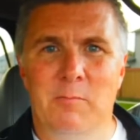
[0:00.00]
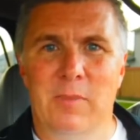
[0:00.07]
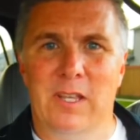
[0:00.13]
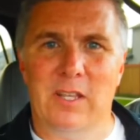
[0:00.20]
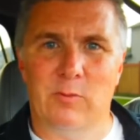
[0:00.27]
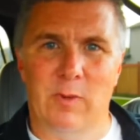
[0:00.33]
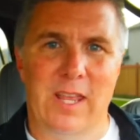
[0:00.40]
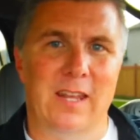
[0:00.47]

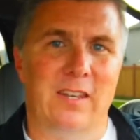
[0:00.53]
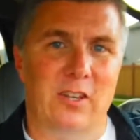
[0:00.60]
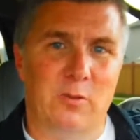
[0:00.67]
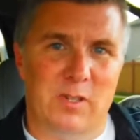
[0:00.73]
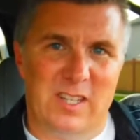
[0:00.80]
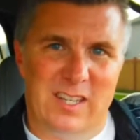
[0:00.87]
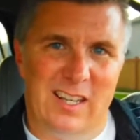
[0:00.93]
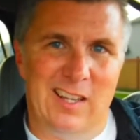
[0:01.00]
because what you had to
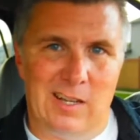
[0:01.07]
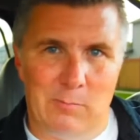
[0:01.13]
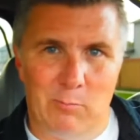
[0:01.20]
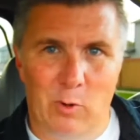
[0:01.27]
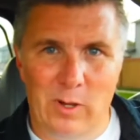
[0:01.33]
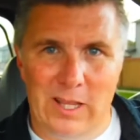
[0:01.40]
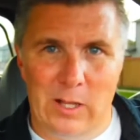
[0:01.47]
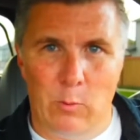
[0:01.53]
do is stick it in
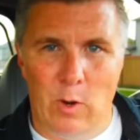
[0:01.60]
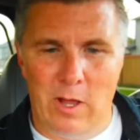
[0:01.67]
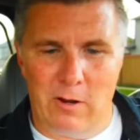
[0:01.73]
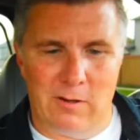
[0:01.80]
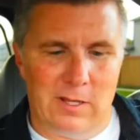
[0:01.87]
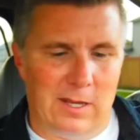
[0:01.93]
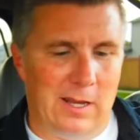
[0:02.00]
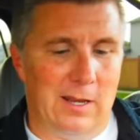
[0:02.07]
boiling
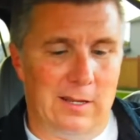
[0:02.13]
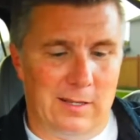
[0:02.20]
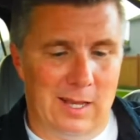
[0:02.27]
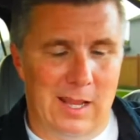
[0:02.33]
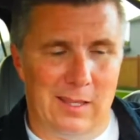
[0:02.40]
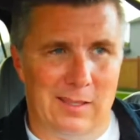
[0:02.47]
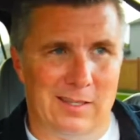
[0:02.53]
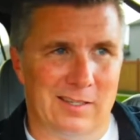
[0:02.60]
water, and then you had to
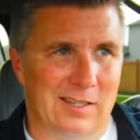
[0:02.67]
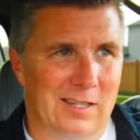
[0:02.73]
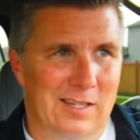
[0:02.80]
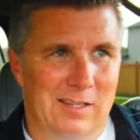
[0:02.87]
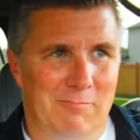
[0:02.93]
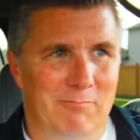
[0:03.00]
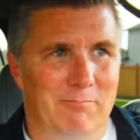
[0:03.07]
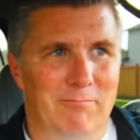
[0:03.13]
take this
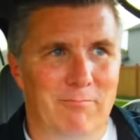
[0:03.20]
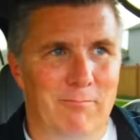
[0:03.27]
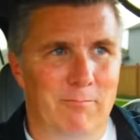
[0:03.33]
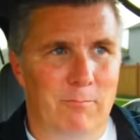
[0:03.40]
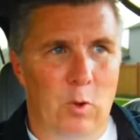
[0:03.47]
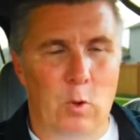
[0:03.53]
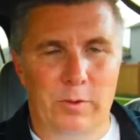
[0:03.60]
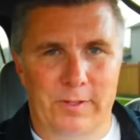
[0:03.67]

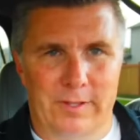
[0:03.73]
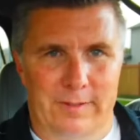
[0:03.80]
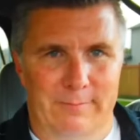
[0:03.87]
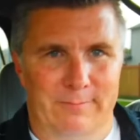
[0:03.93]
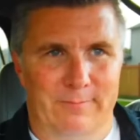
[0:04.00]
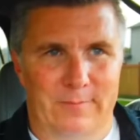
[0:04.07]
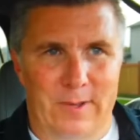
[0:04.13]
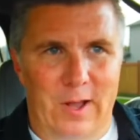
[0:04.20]
molten,